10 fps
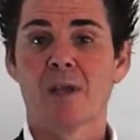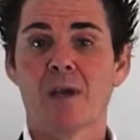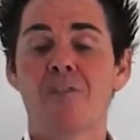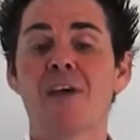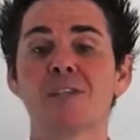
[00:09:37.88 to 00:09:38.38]

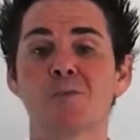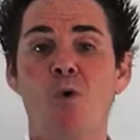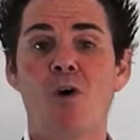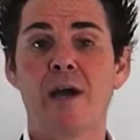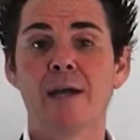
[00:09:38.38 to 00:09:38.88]
And that's
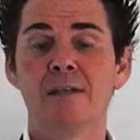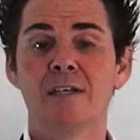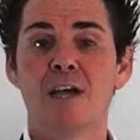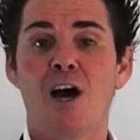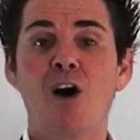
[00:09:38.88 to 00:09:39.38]
why
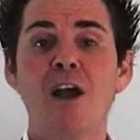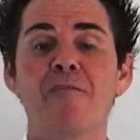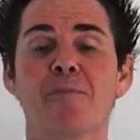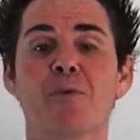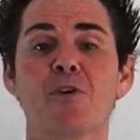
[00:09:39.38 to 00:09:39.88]

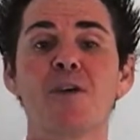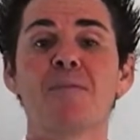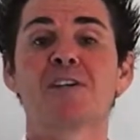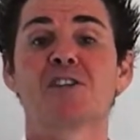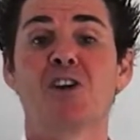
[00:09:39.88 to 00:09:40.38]
I've pretty
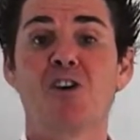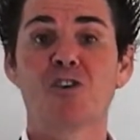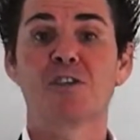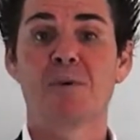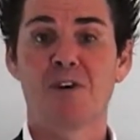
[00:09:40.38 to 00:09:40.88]
much
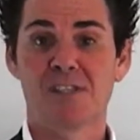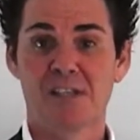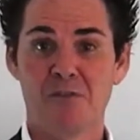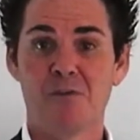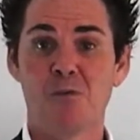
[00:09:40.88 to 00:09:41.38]
locked
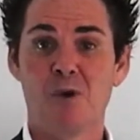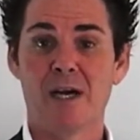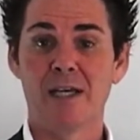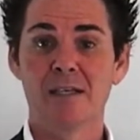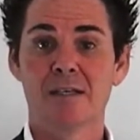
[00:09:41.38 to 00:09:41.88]
myself
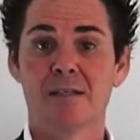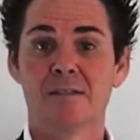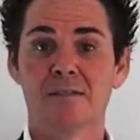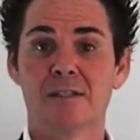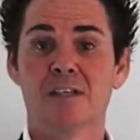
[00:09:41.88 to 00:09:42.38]
away,
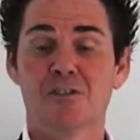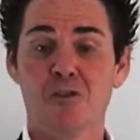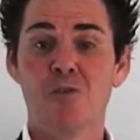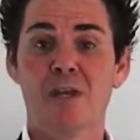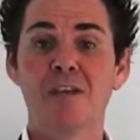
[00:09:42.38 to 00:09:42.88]

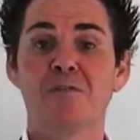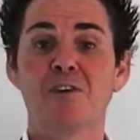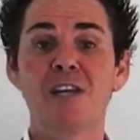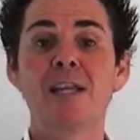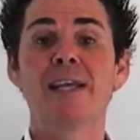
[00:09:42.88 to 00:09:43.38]
truly, for
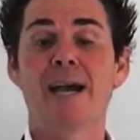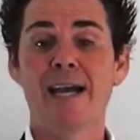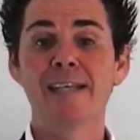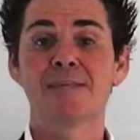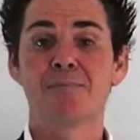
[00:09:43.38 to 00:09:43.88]
nearly
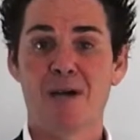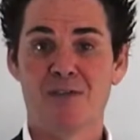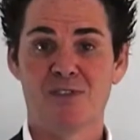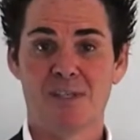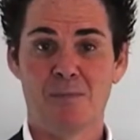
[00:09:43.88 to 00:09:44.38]
8
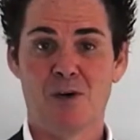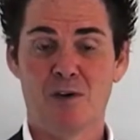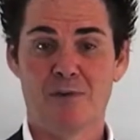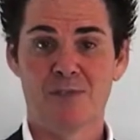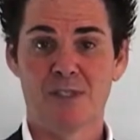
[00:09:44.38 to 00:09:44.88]
months in my
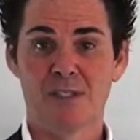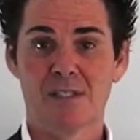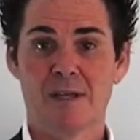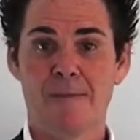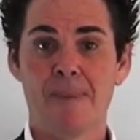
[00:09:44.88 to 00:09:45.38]

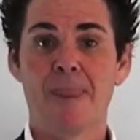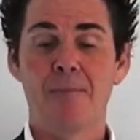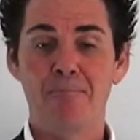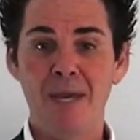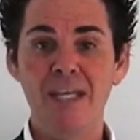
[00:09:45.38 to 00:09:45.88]
offices.
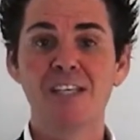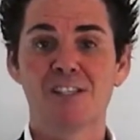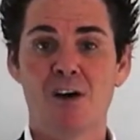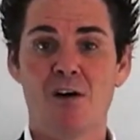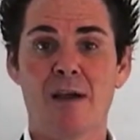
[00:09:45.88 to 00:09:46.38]
Many
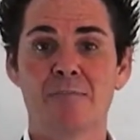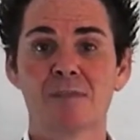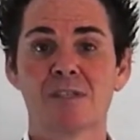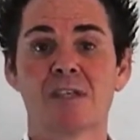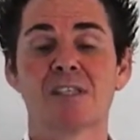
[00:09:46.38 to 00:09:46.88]

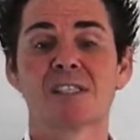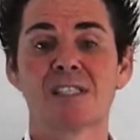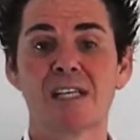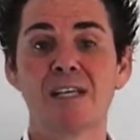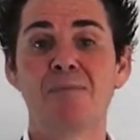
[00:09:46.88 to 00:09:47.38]
times
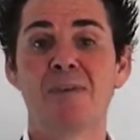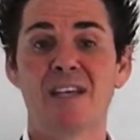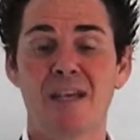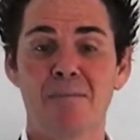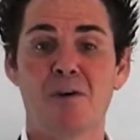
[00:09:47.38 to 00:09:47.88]

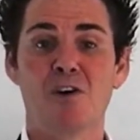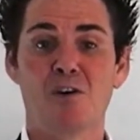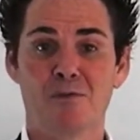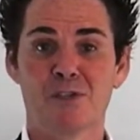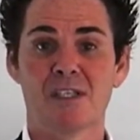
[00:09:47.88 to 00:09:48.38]
sleeping in my
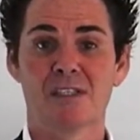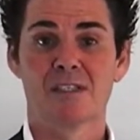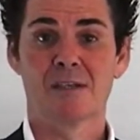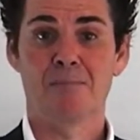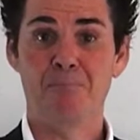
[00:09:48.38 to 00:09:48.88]

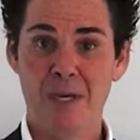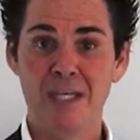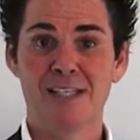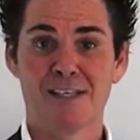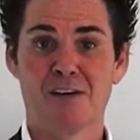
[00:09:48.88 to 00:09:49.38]
offices.
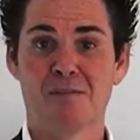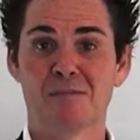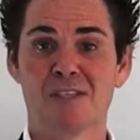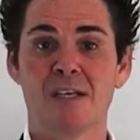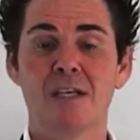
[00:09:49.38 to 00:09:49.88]
Many
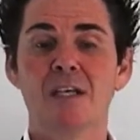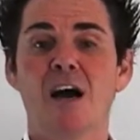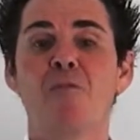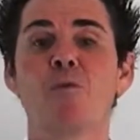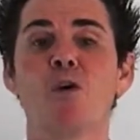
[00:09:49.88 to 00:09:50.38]
times.
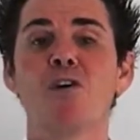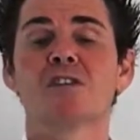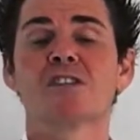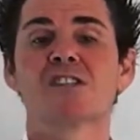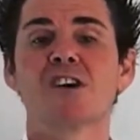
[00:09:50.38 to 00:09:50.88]
I've
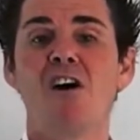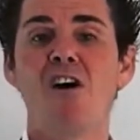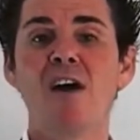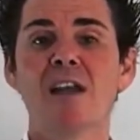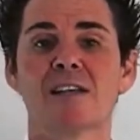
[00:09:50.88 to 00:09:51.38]
worked
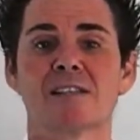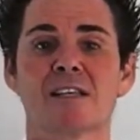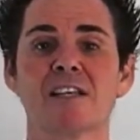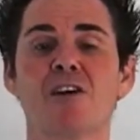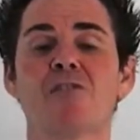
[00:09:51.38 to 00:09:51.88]

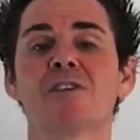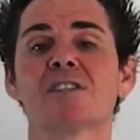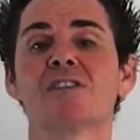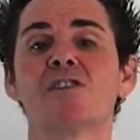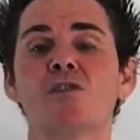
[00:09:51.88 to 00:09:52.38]
tirelessly on
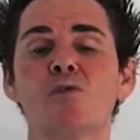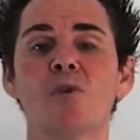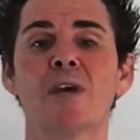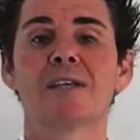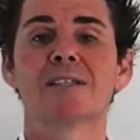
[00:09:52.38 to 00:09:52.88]
this
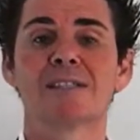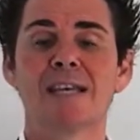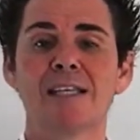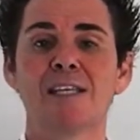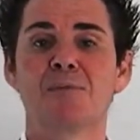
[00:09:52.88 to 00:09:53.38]
new
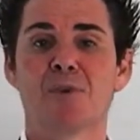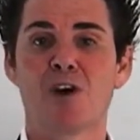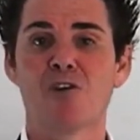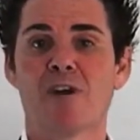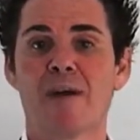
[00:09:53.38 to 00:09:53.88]
extended
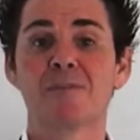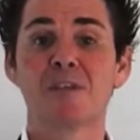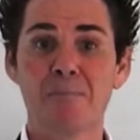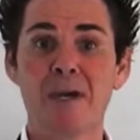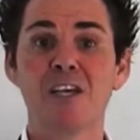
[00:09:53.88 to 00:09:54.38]
program
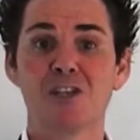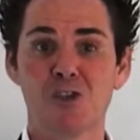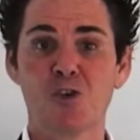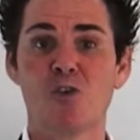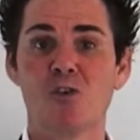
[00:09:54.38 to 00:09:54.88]
to make
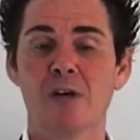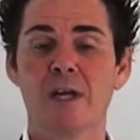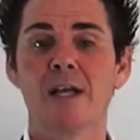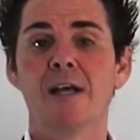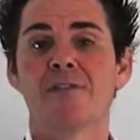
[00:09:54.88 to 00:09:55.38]
sure
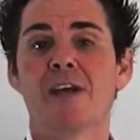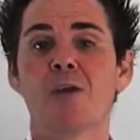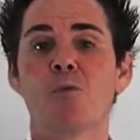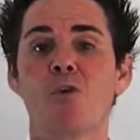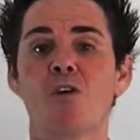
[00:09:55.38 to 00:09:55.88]
that
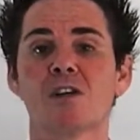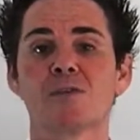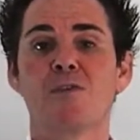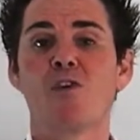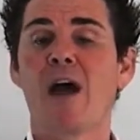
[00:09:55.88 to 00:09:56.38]
it works
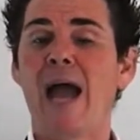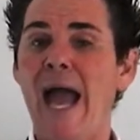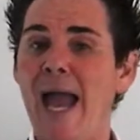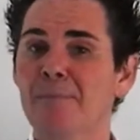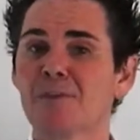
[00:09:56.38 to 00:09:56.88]
for
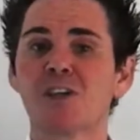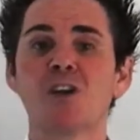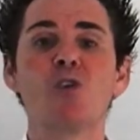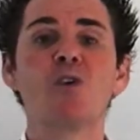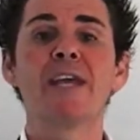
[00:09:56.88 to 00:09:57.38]

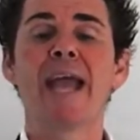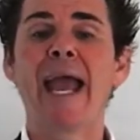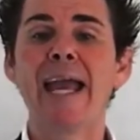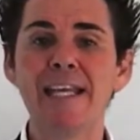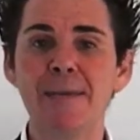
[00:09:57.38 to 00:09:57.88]
absolutely
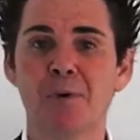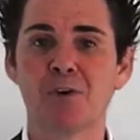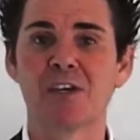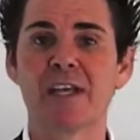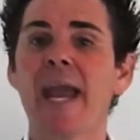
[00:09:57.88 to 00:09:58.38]

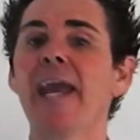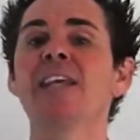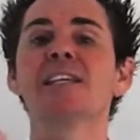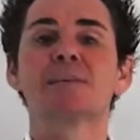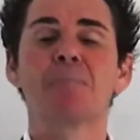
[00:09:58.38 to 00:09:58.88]
anybody,
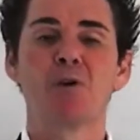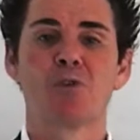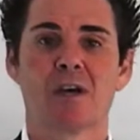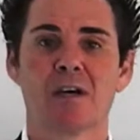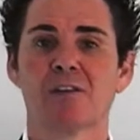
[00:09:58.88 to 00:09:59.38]
any
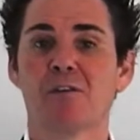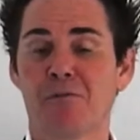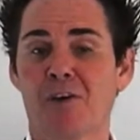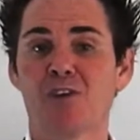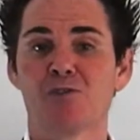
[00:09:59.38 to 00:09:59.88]
smoker that
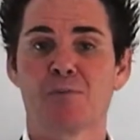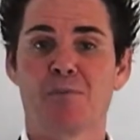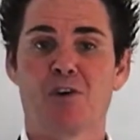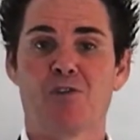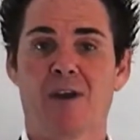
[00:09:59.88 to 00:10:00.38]
follows the
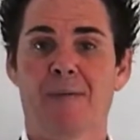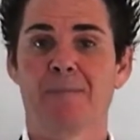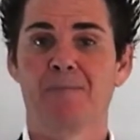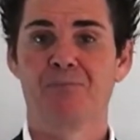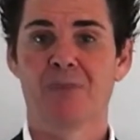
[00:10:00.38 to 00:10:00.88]
program.
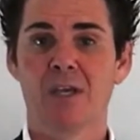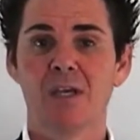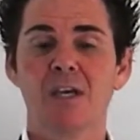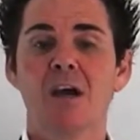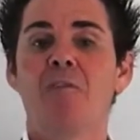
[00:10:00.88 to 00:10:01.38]

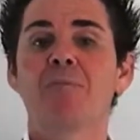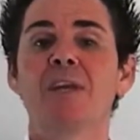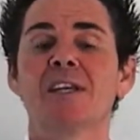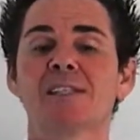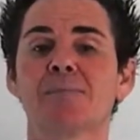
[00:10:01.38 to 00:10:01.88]
I've
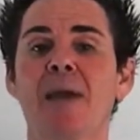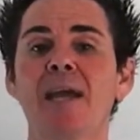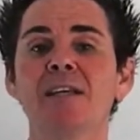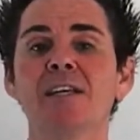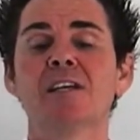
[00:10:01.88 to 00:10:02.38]
been
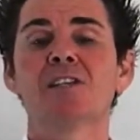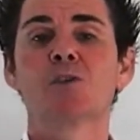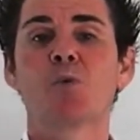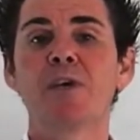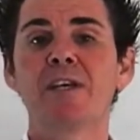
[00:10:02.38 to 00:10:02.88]
expanding and
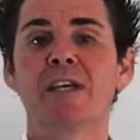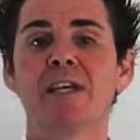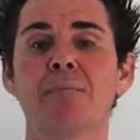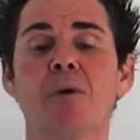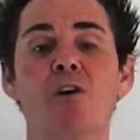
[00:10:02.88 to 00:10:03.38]

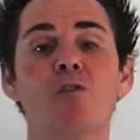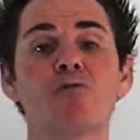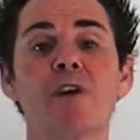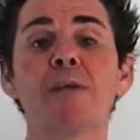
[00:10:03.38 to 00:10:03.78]
tweaking my already